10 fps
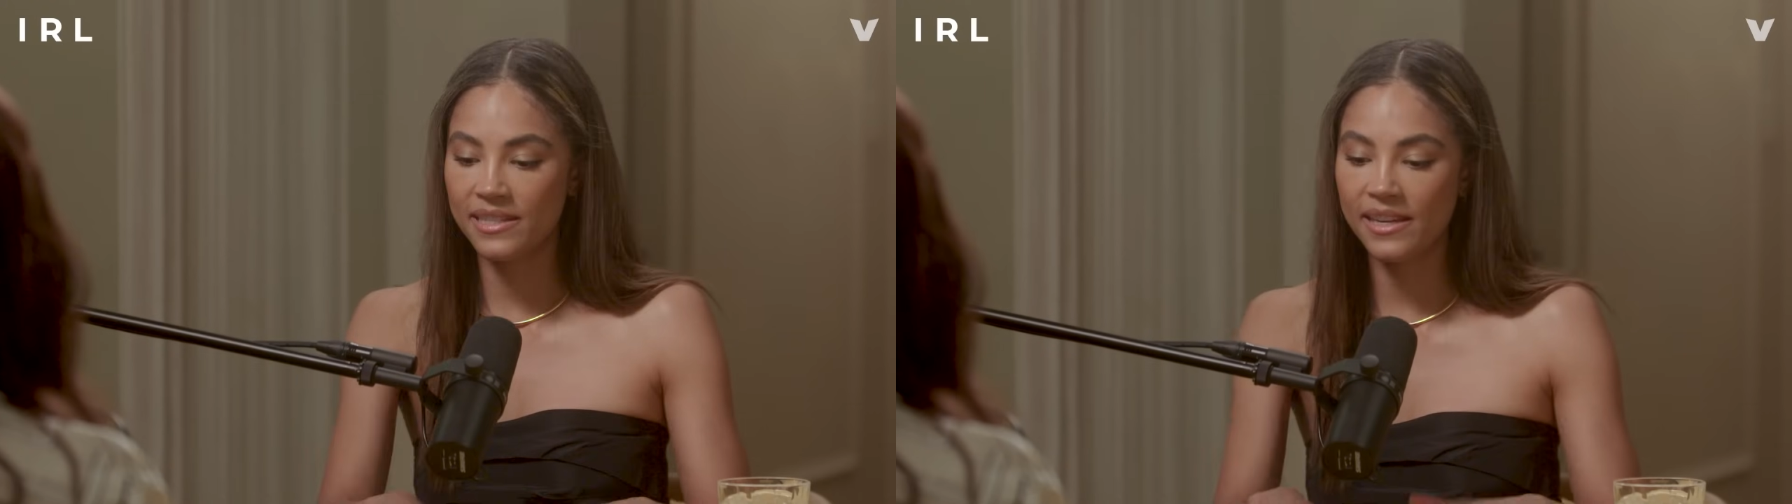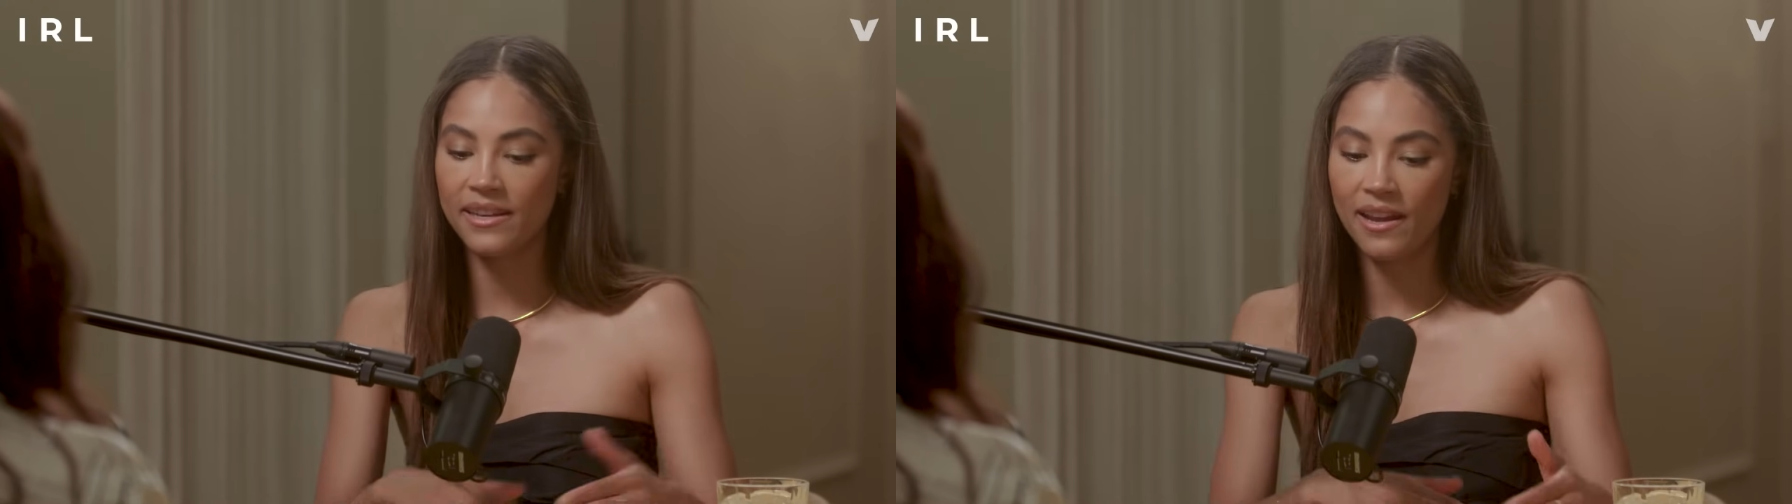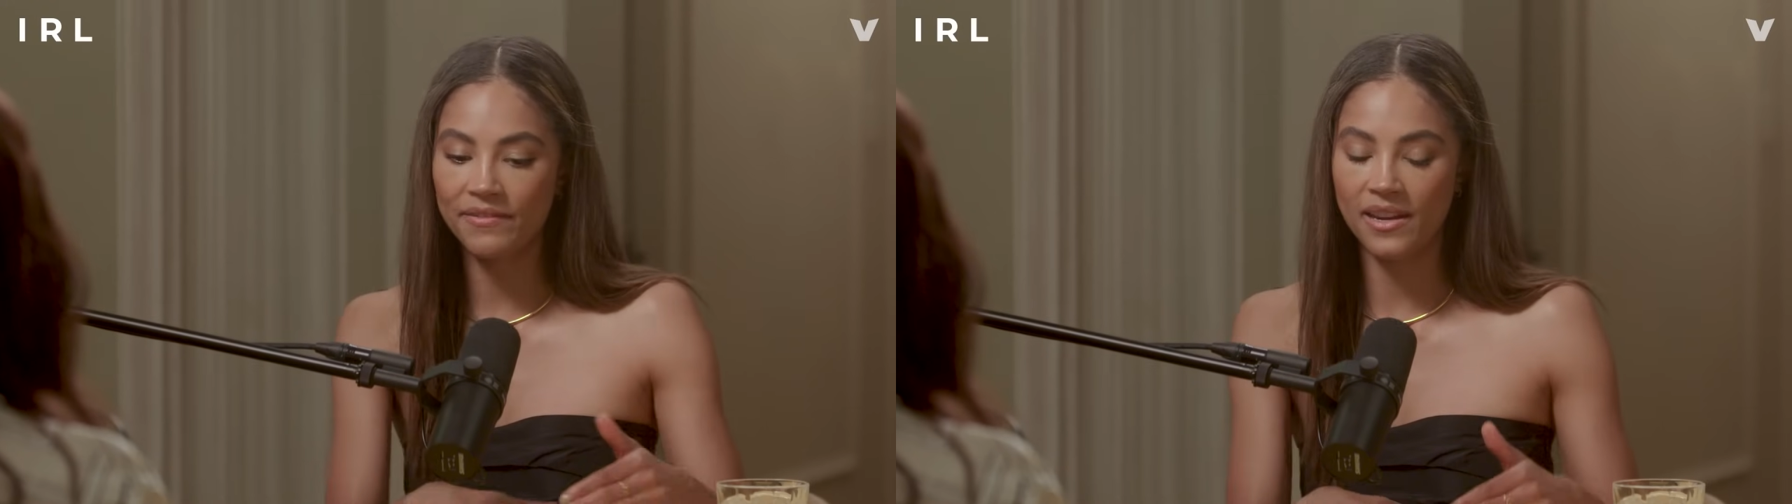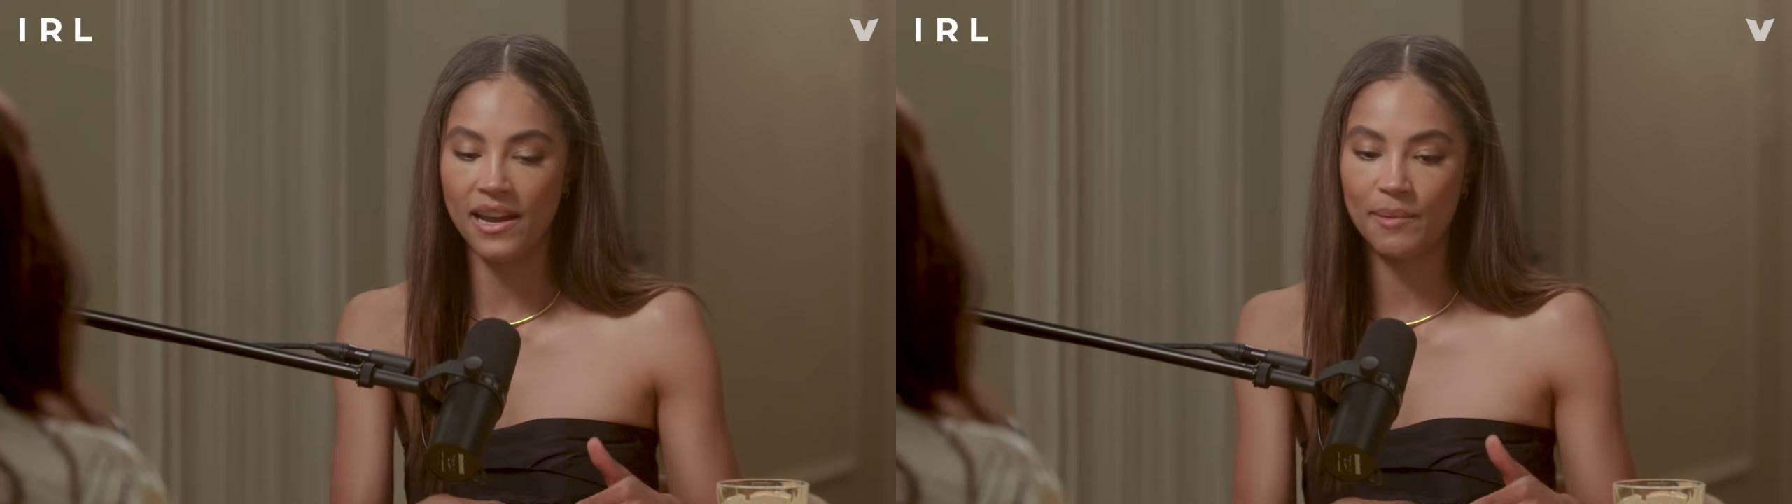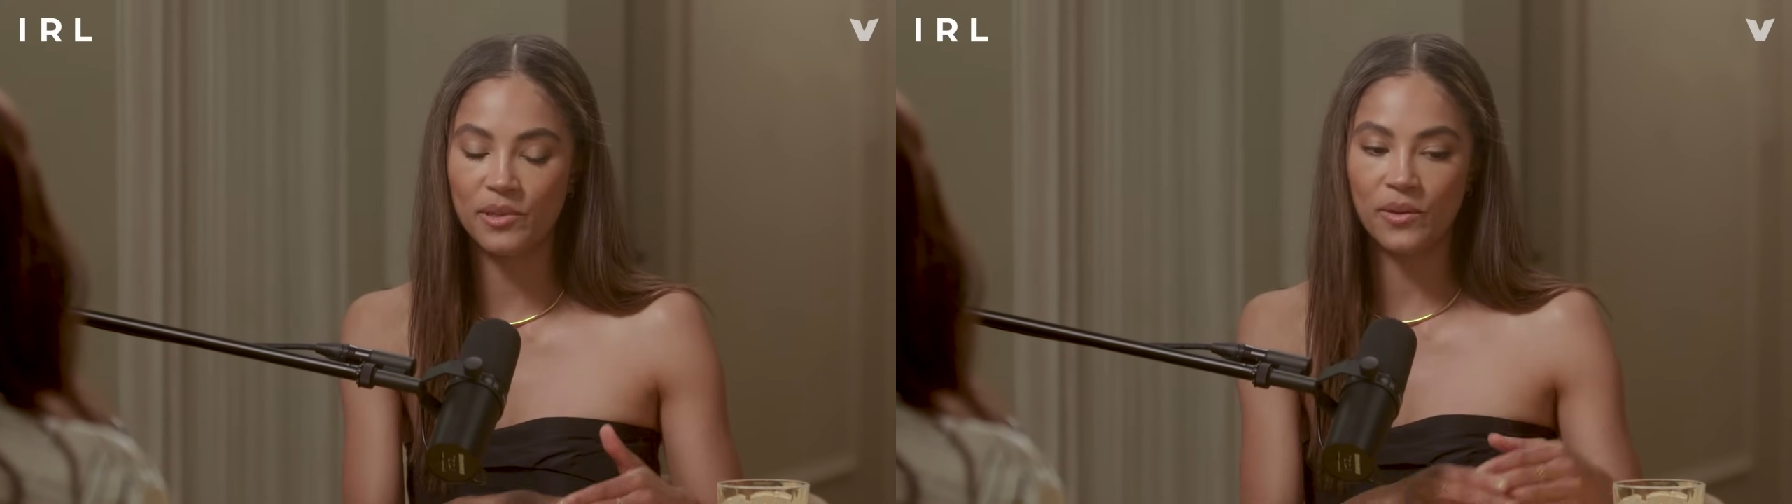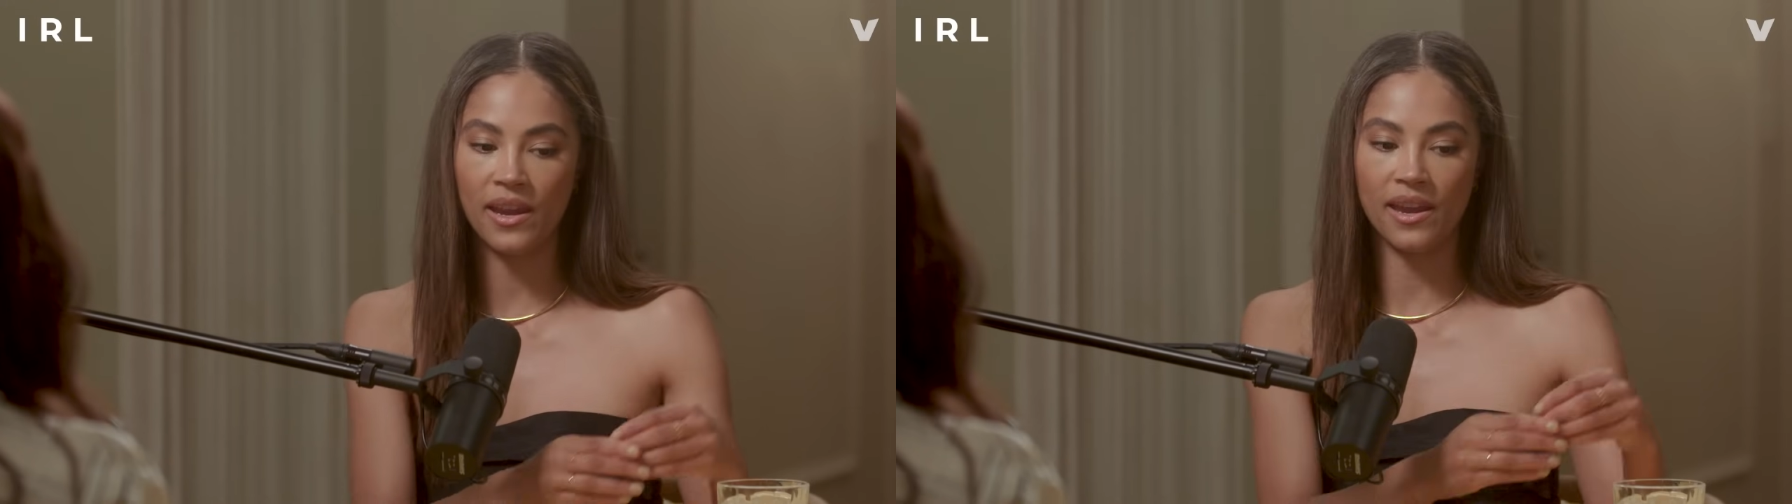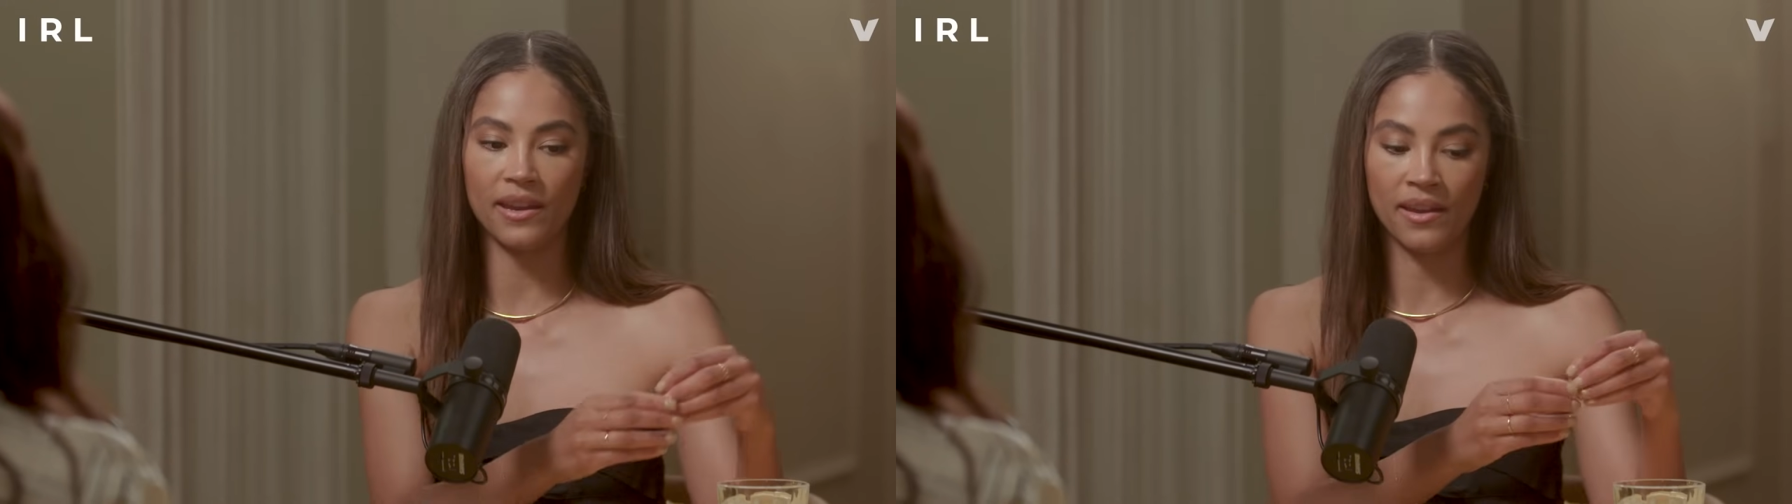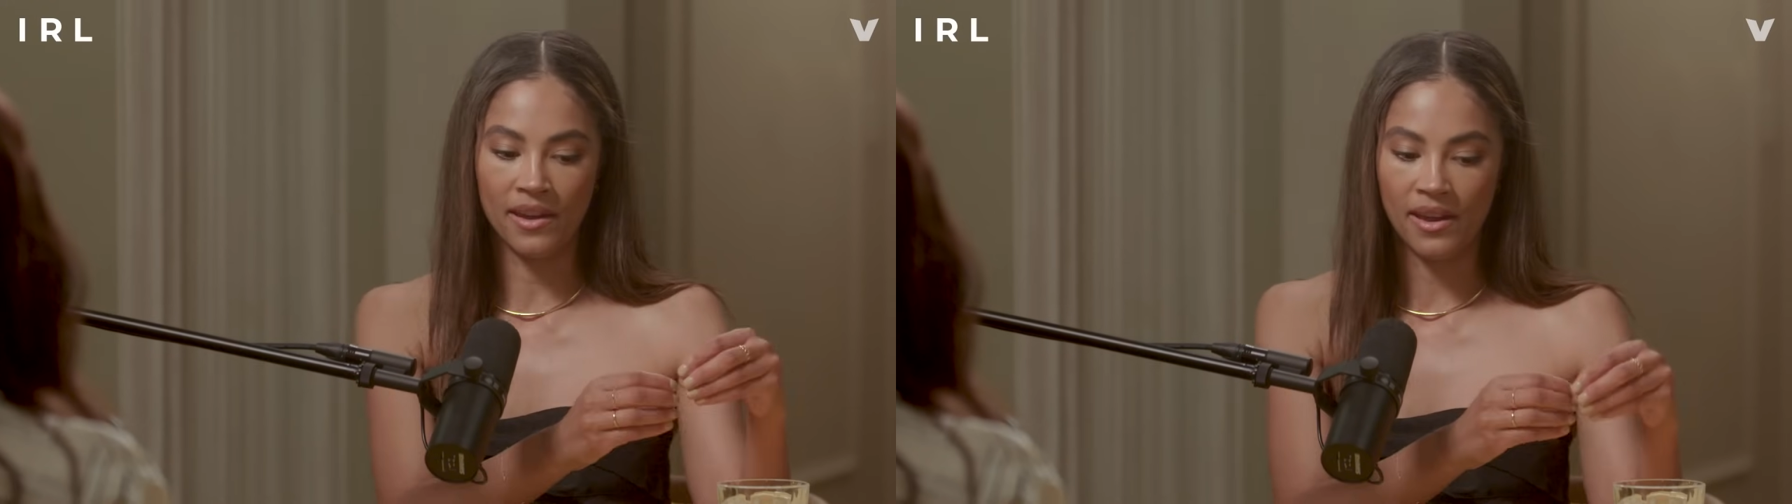see enough times,
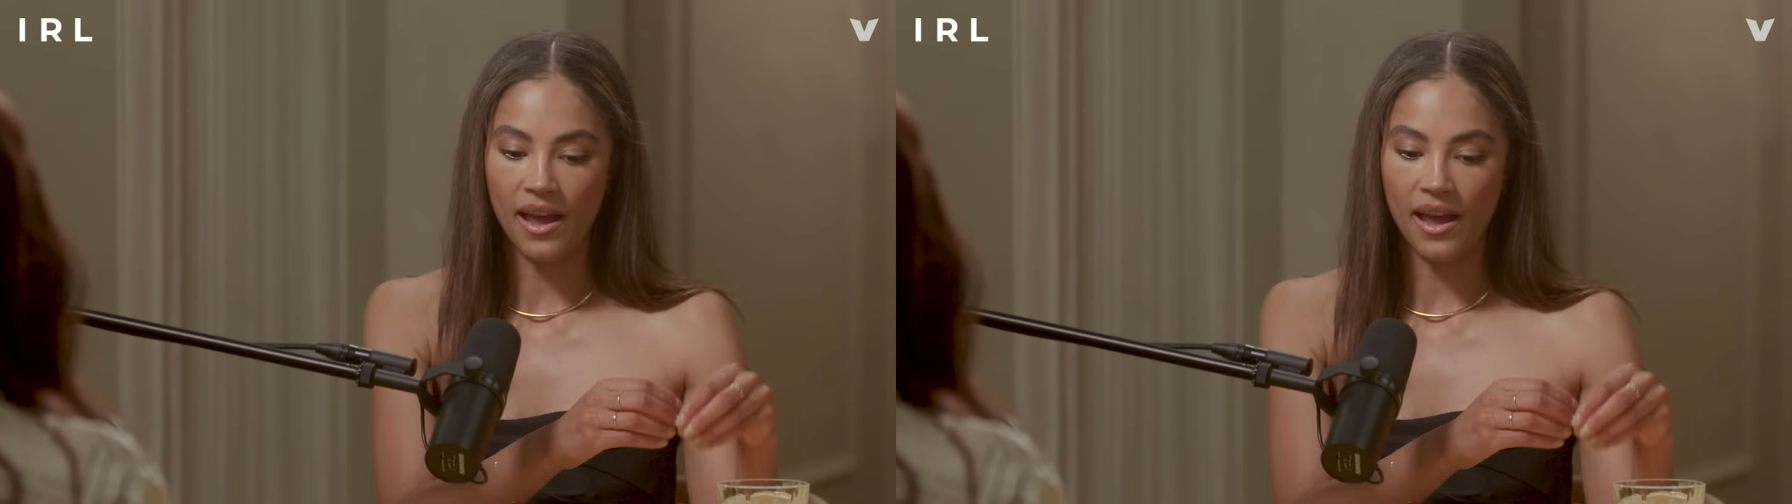okay,